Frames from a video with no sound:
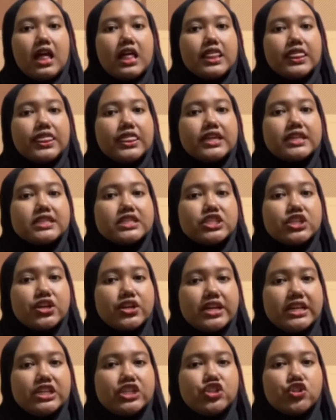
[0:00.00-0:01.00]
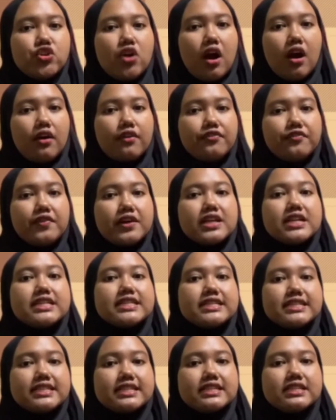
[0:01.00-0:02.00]
The turning shaft
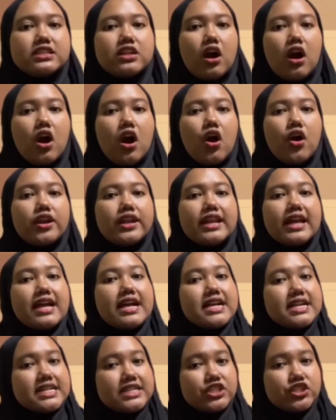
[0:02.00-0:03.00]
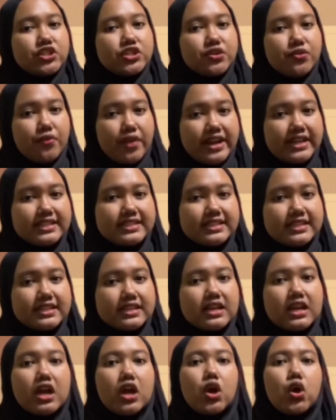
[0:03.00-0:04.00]
turns on a generator
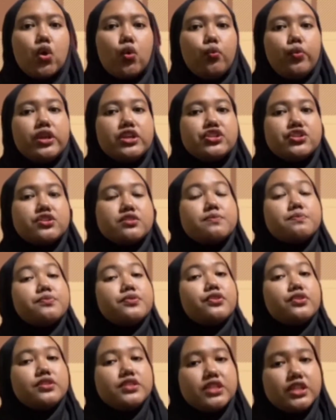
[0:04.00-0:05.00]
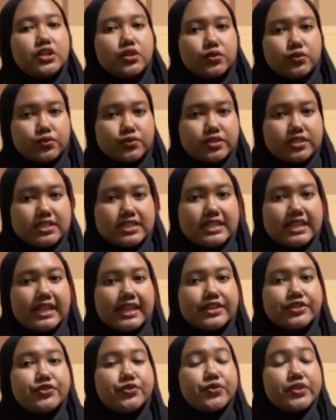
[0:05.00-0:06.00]
which produces
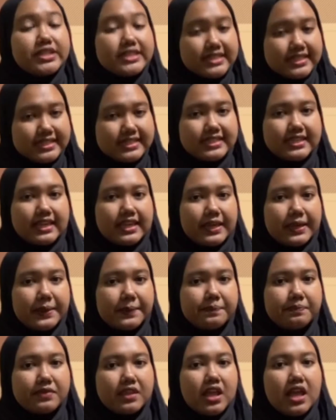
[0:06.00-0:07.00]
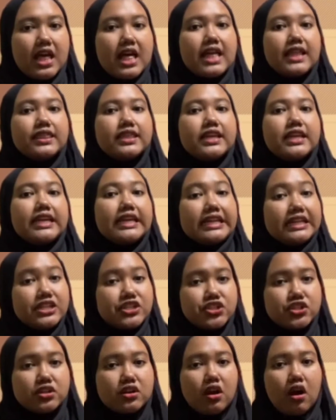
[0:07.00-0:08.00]
electricity. The
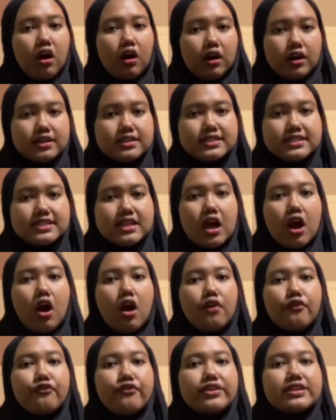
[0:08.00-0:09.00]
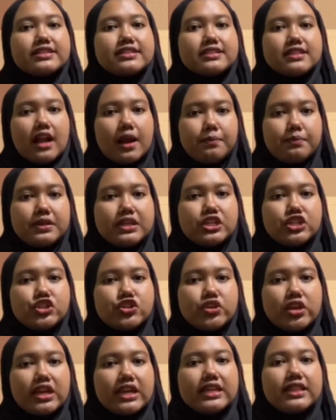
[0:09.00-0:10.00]
initial cost of
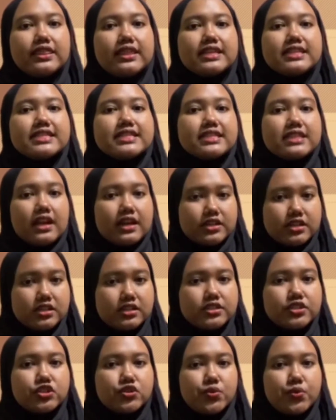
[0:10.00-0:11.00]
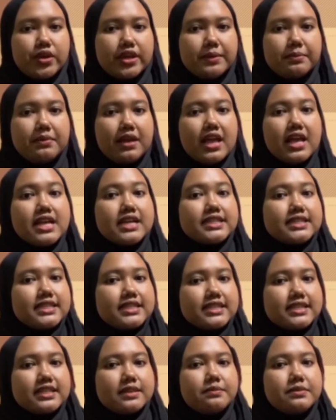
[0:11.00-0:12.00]
establishing this tidal stream
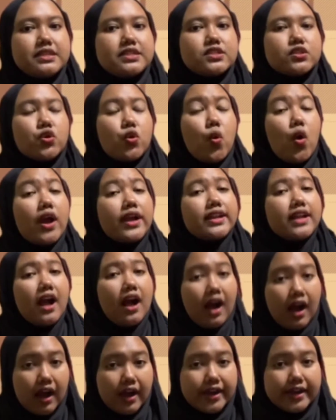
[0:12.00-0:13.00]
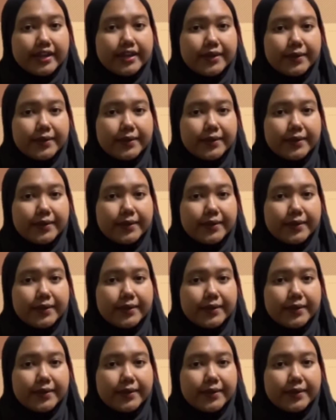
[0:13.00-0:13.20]
system is quite high.